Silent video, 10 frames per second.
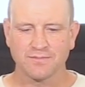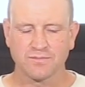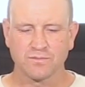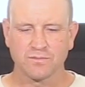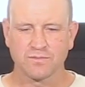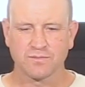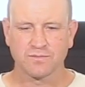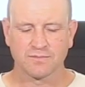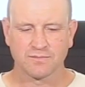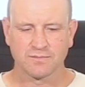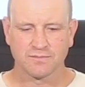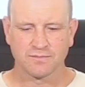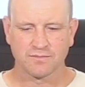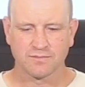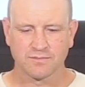
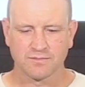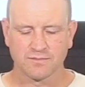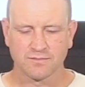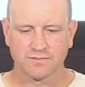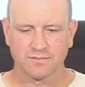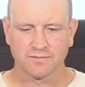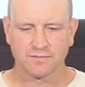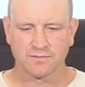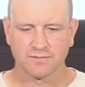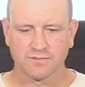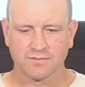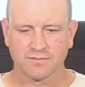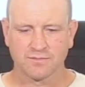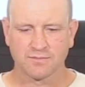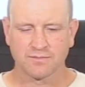
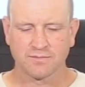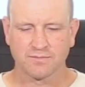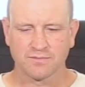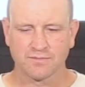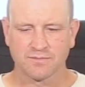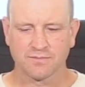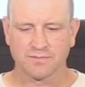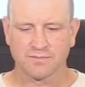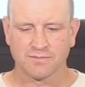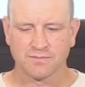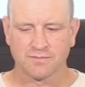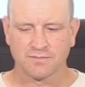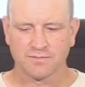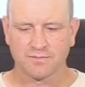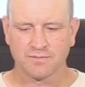
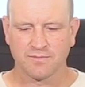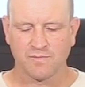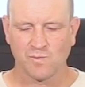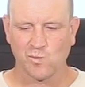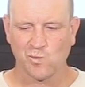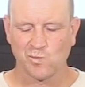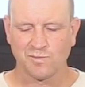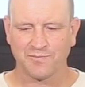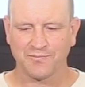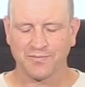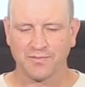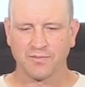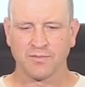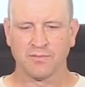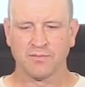
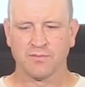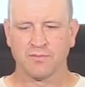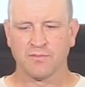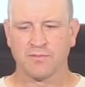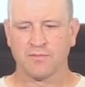[no speech]